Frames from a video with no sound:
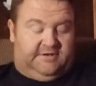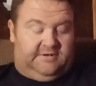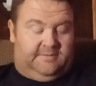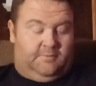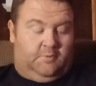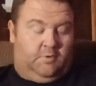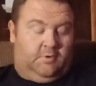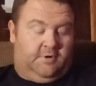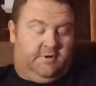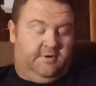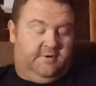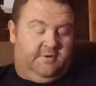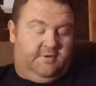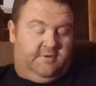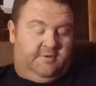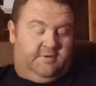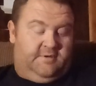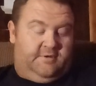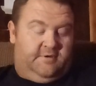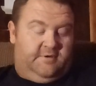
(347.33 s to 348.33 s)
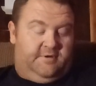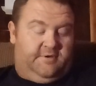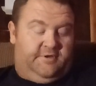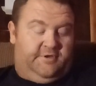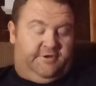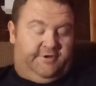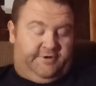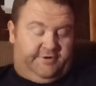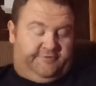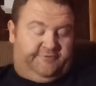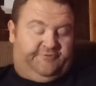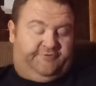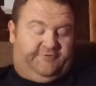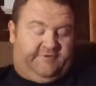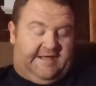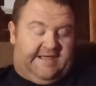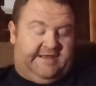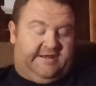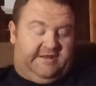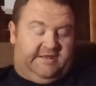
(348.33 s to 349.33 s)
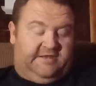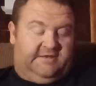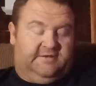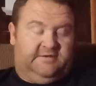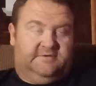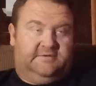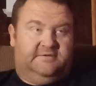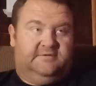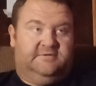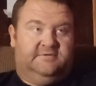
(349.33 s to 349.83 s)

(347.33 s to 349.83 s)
anymore. You're fighting